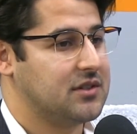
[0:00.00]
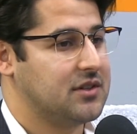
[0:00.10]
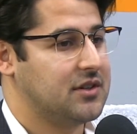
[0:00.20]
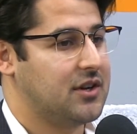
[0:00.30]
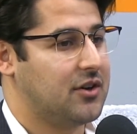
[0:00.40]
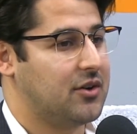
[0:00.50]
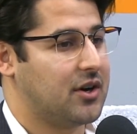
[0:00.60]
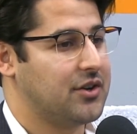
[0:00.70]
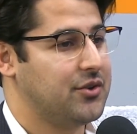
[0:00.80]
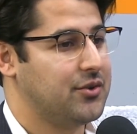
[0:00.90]
you know are
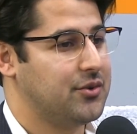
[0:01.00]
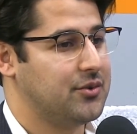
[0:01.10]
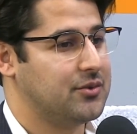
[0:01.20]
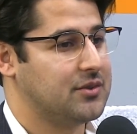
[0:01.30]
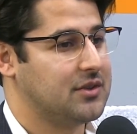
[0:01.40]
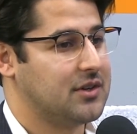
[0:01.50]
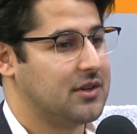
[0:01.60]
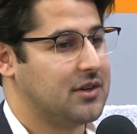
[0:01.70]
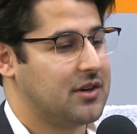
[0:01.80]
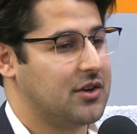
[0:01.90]
you
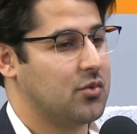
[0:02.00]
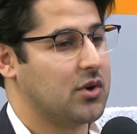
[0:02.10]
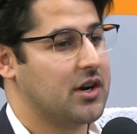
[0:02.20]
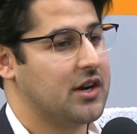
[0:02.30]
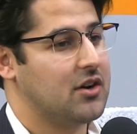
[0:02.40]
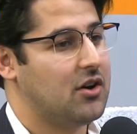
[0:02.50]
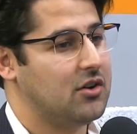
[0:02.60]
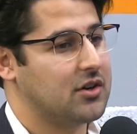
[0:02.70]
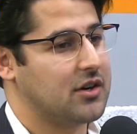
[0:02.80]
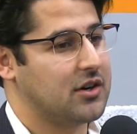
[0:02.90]
are you worried at all
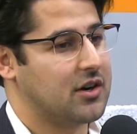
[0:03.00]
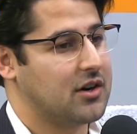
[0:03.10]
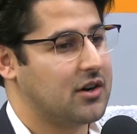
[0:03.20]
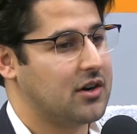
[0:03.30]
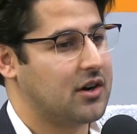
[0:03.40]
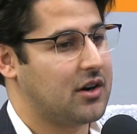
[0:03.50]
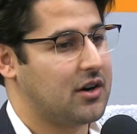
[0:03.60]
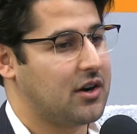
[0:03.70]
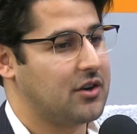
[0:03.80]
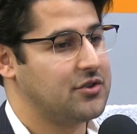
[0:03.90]
or
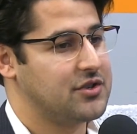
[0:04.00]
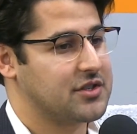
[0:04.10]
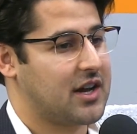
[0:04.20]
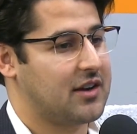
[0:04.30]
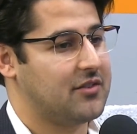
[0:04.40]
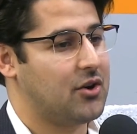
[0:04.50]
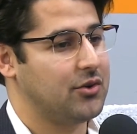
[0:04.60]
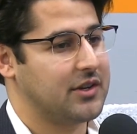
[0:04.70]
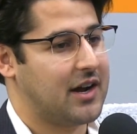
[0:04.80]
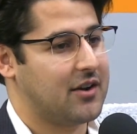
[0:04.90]
are you just kind of
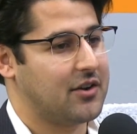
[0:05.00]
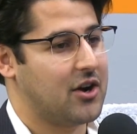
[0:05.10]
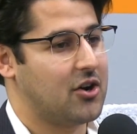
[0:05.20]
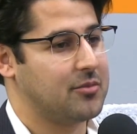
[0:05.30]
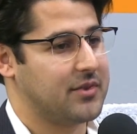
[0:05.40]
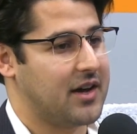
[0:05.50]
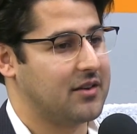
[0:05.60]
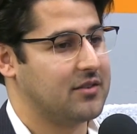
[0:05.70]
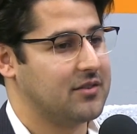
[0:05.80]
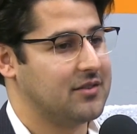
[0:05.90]
holding out on hope that
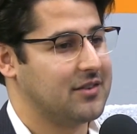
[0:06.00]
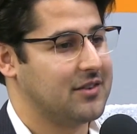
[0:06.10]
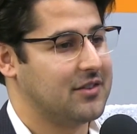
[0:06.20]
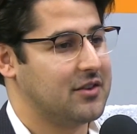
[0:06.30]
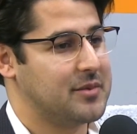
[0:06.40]
there'll be